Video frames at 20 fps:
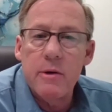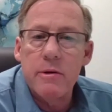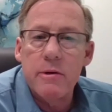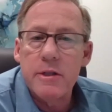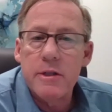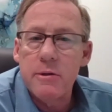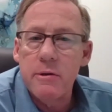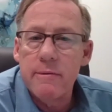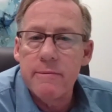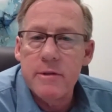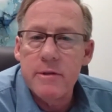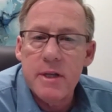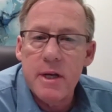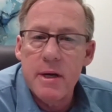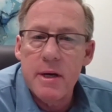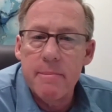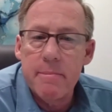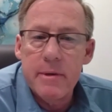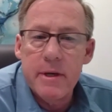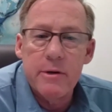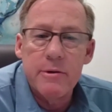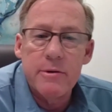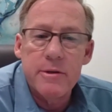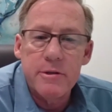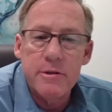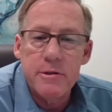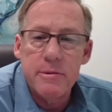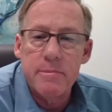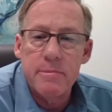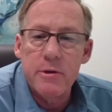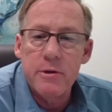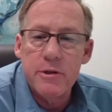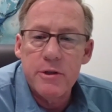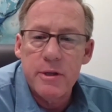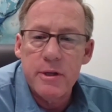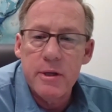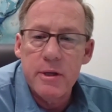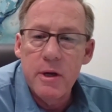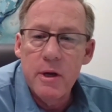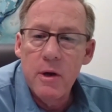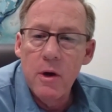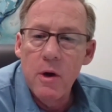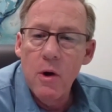or a service company or distribution,